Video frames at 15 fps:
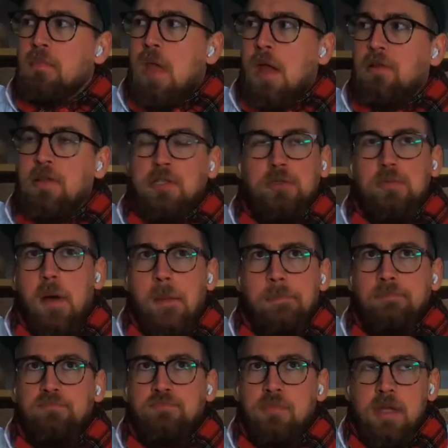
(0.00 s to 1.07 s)
And this one,
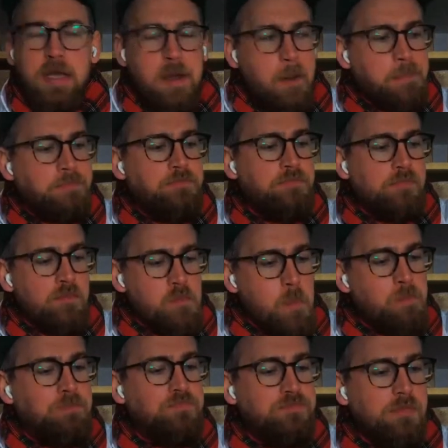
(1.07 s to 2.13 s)
yeah,
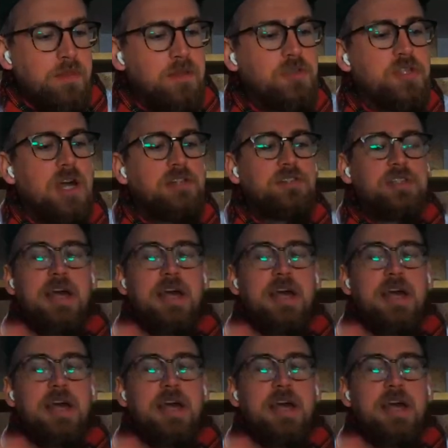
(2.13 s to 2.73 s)
does